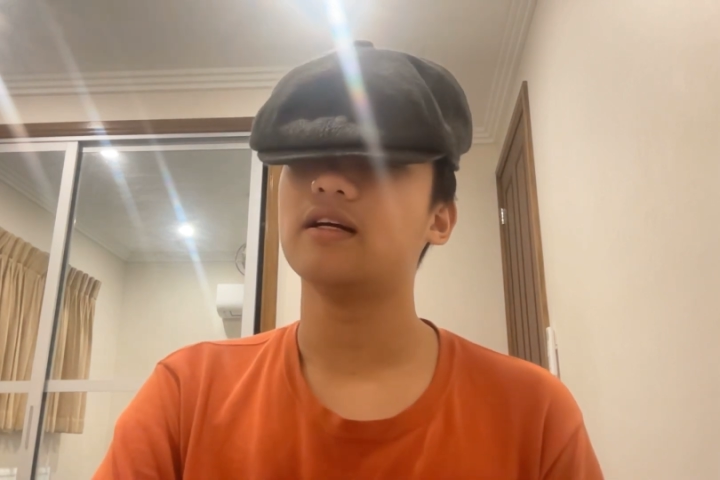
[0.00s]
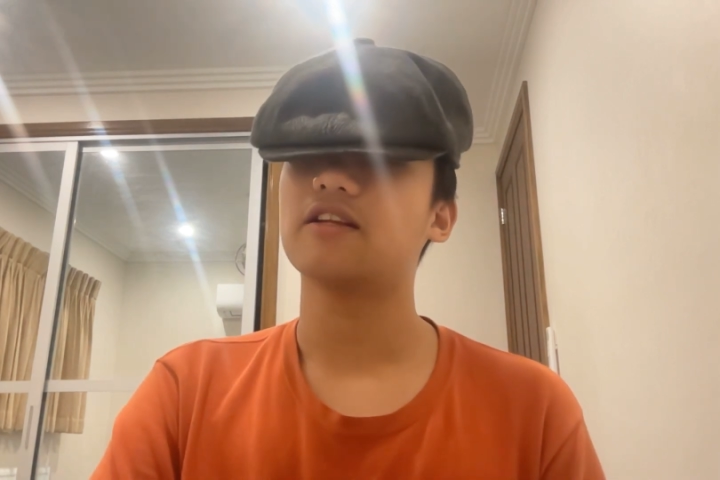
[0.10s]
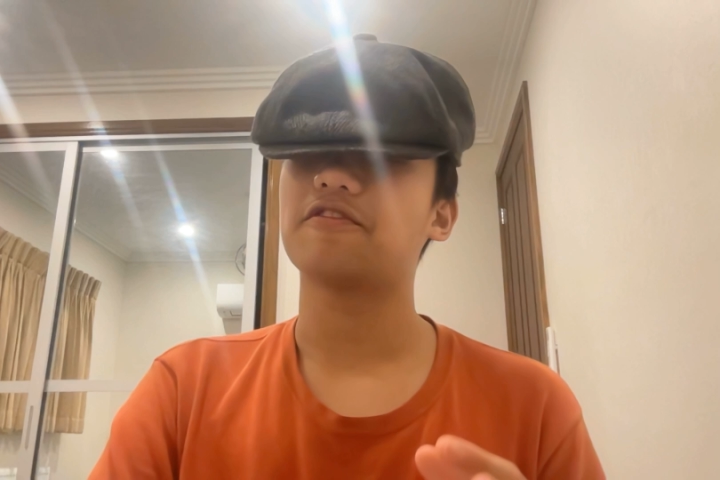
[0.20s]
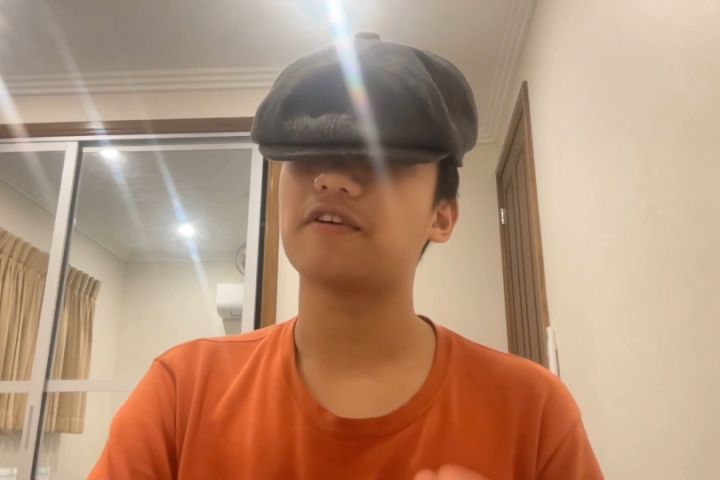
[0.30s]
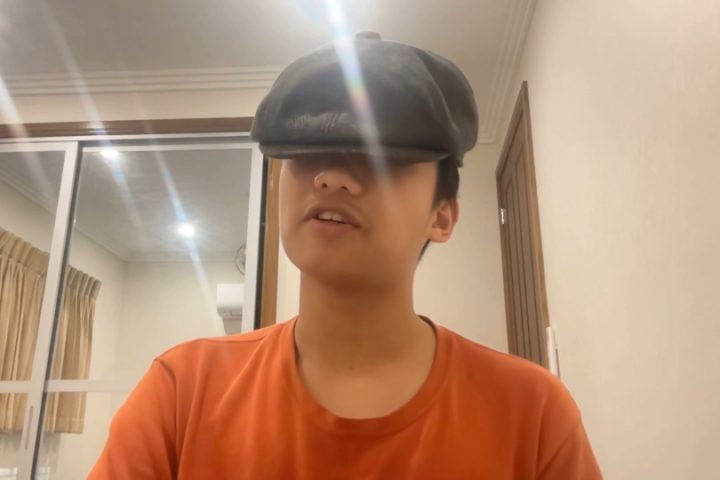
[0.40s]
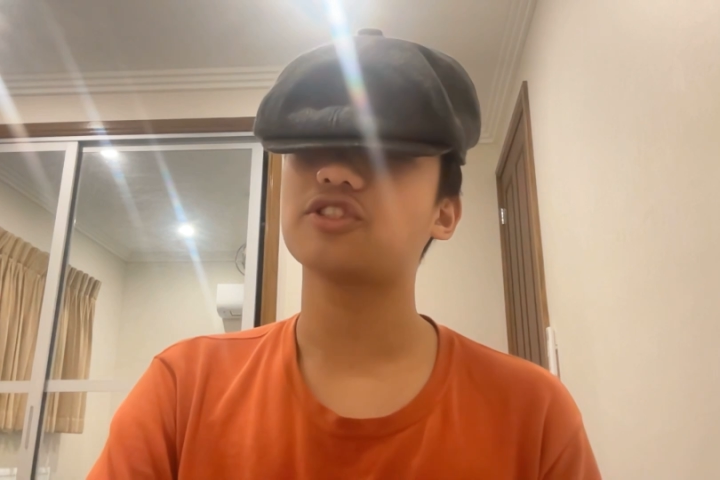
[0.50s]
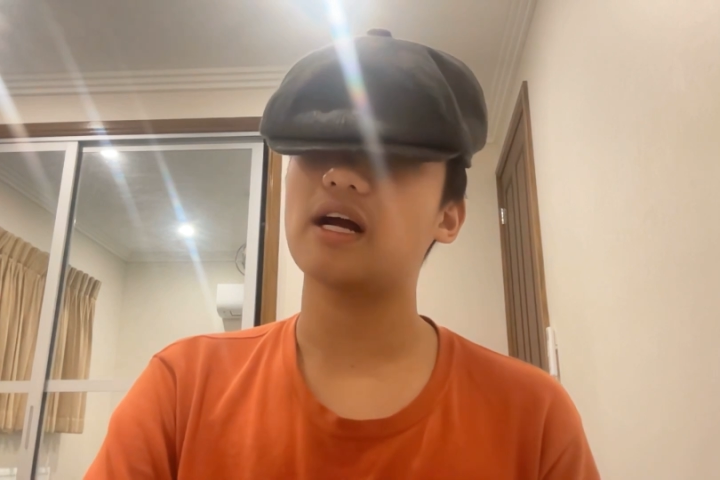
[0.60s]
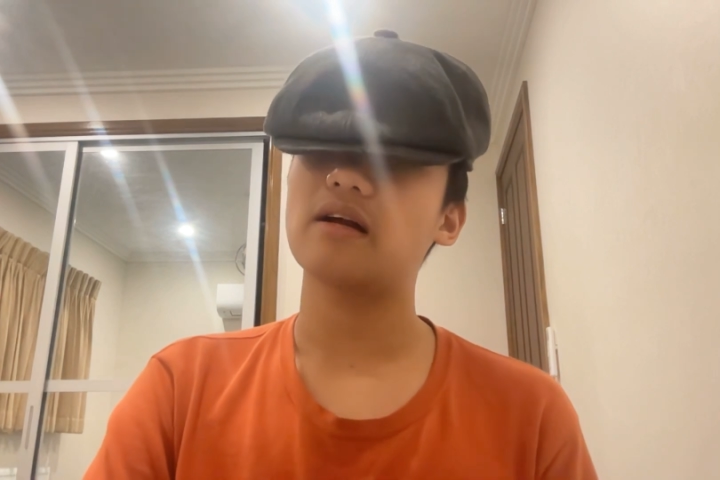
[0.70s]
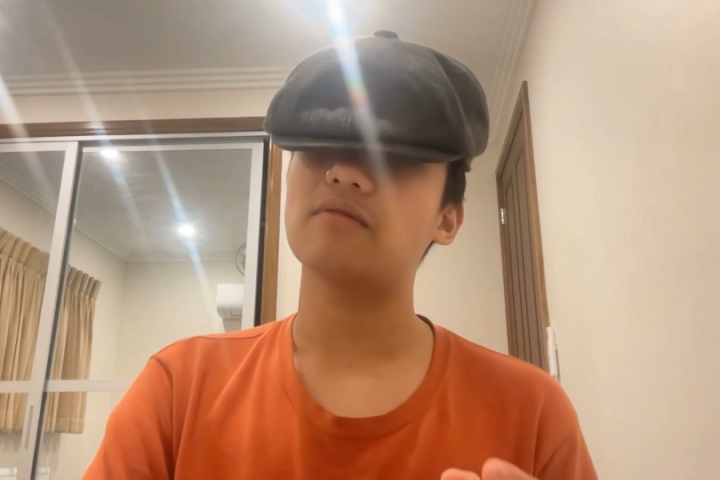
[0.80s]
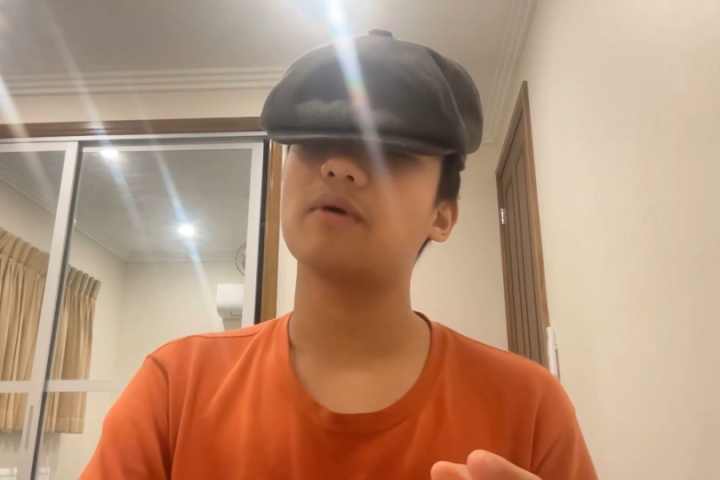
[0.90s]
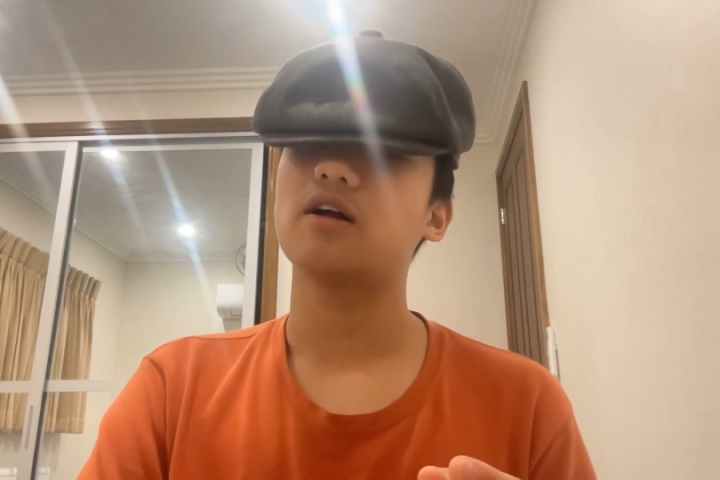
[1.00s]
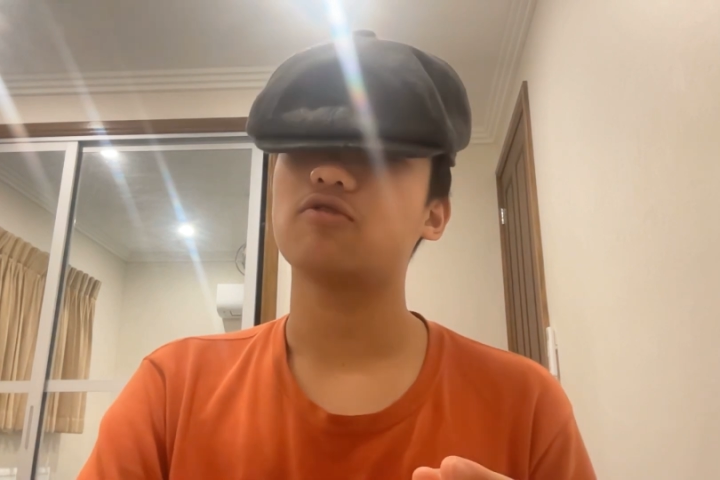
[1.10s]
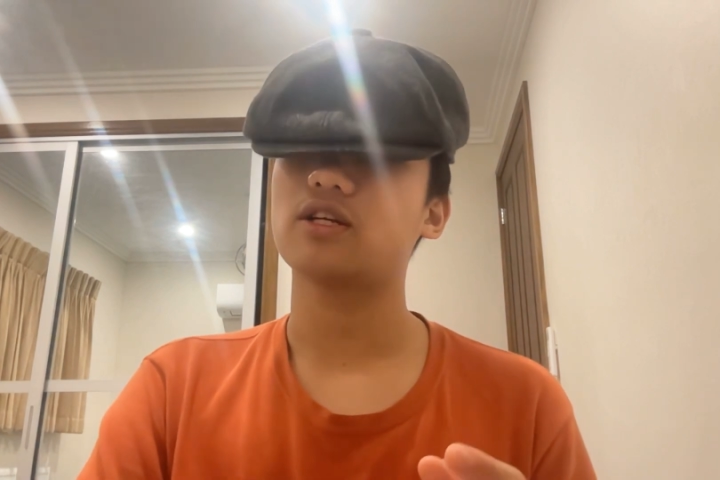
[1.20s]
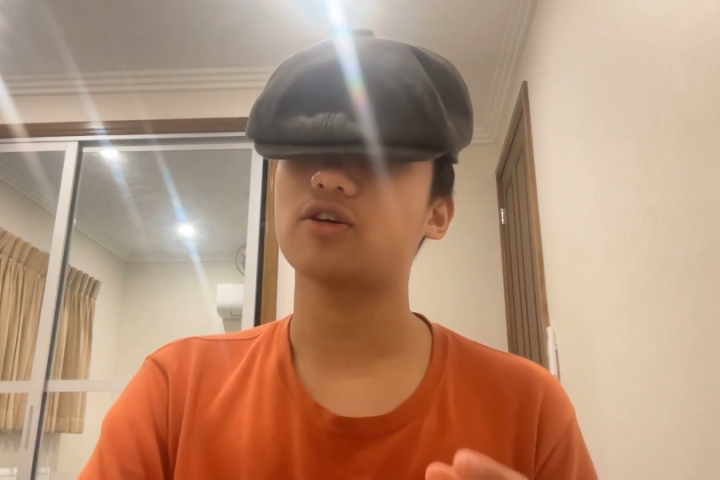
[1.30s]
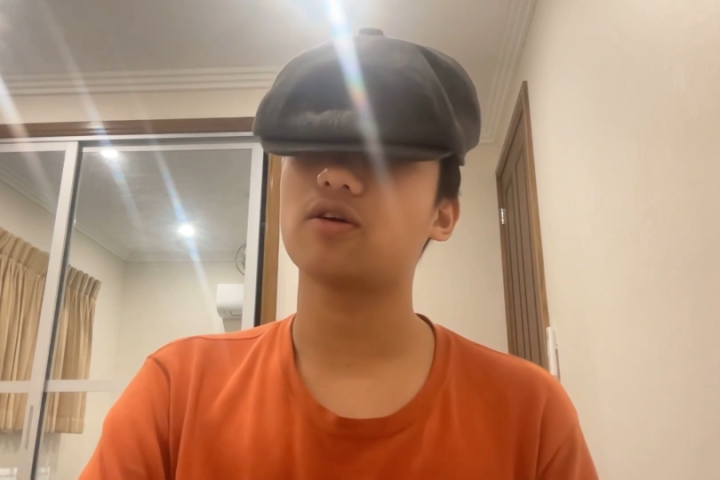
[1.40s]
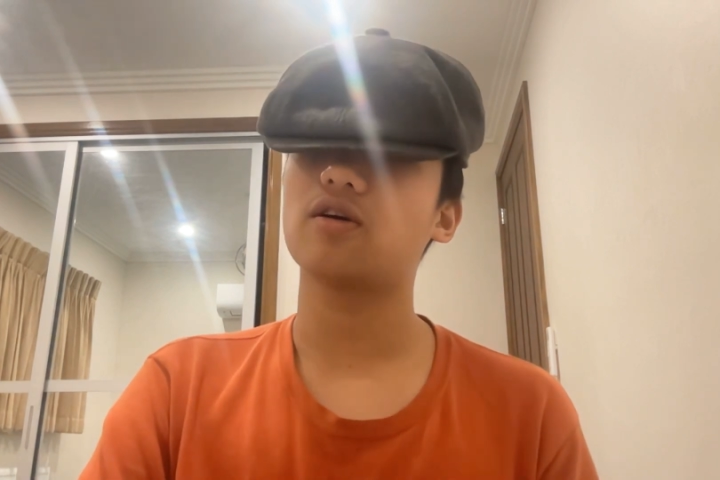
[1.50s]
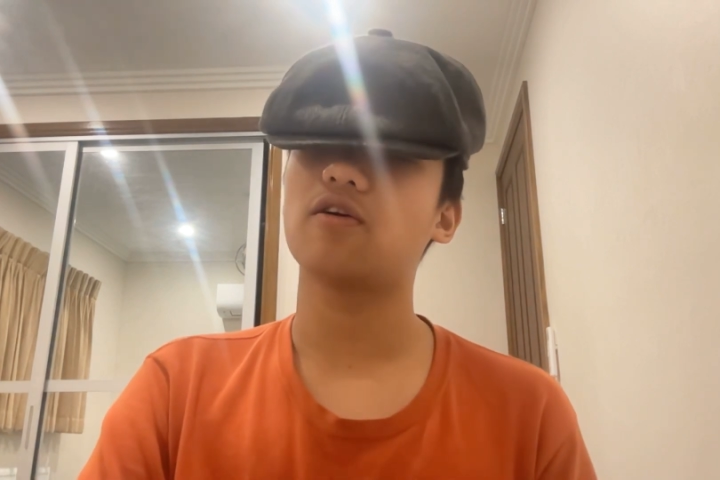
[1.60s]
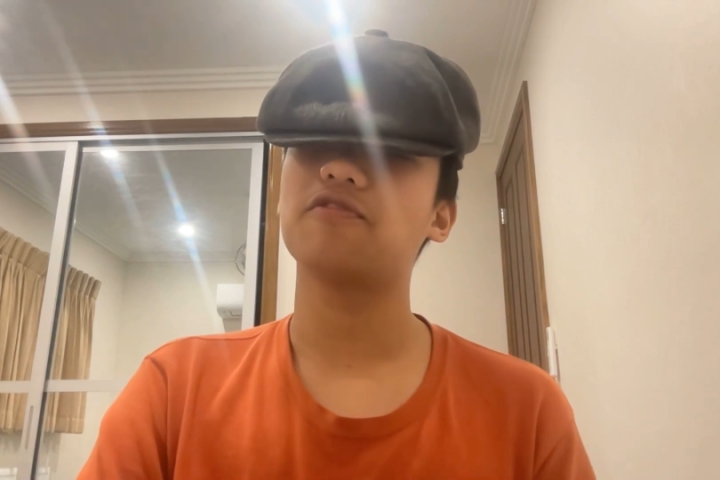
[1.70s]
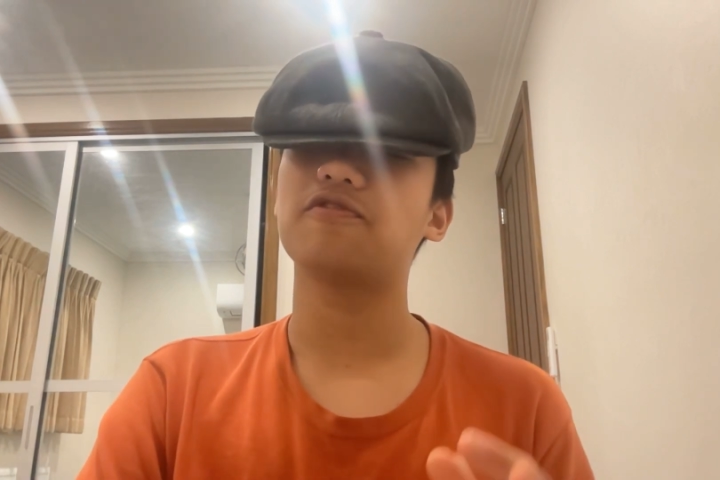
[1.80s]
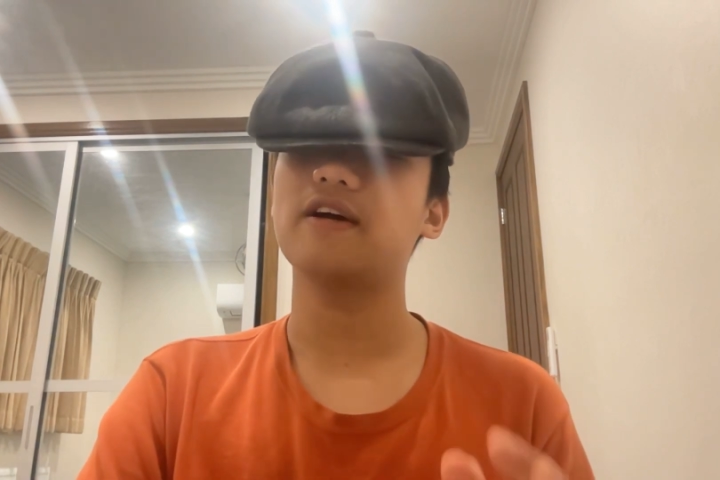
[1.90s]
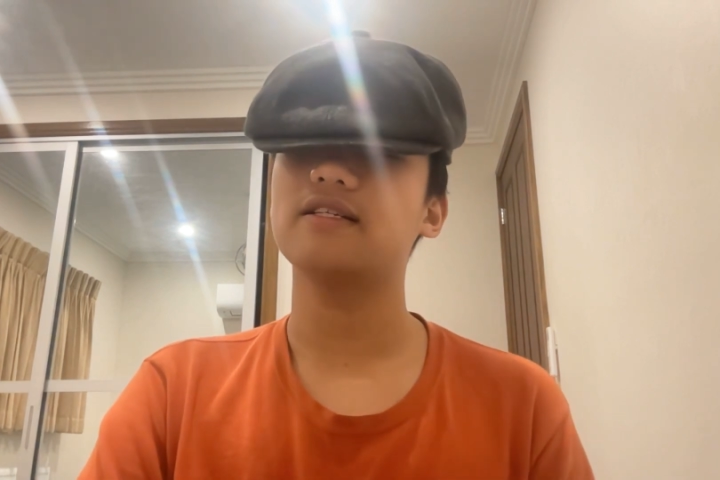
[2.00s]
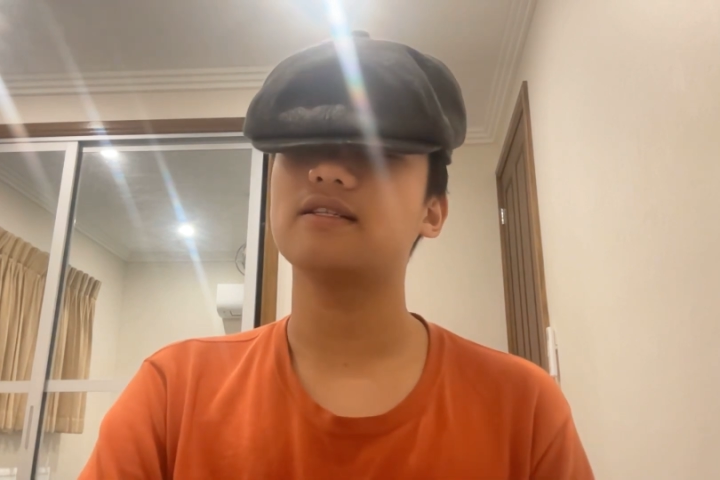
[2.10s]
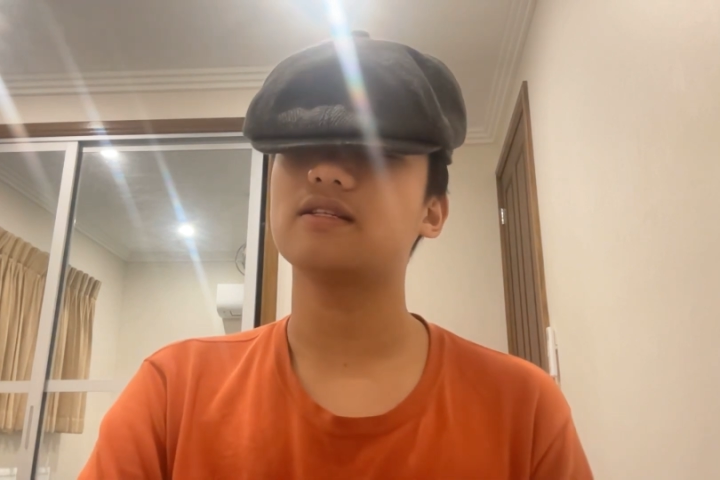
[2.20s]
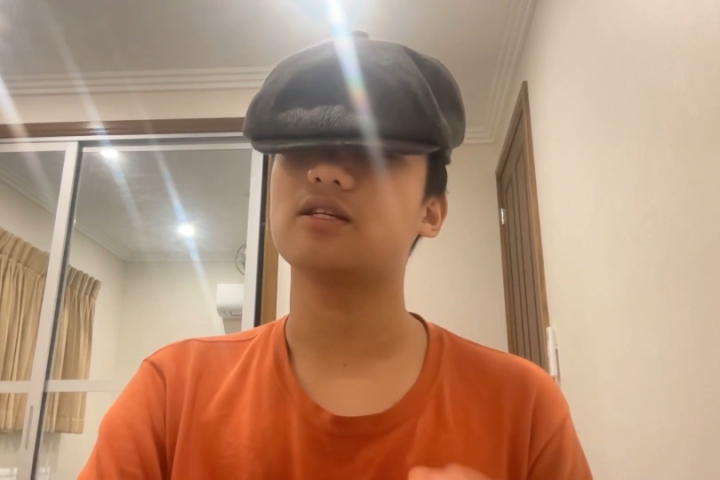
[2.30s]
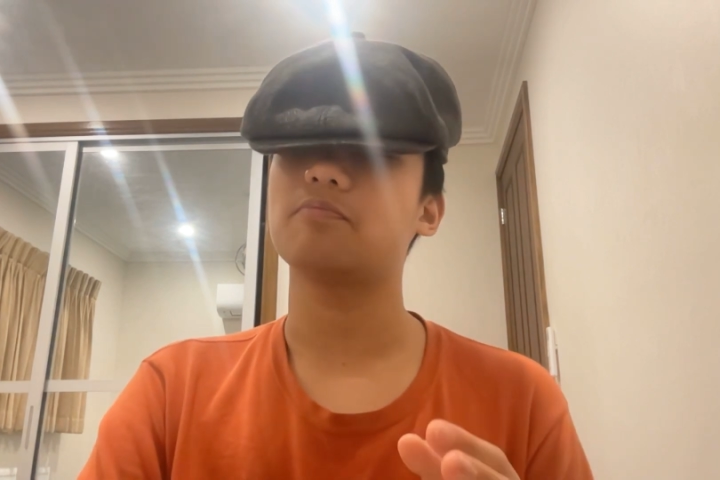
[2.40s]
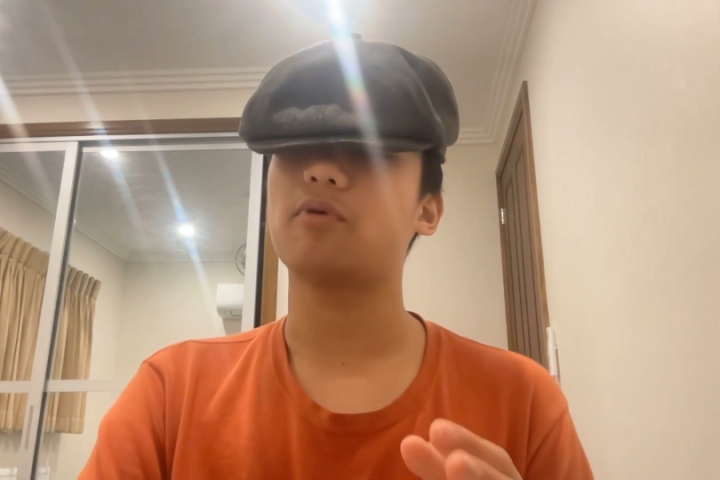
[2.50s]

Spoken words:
The first time Raskolnikov faces the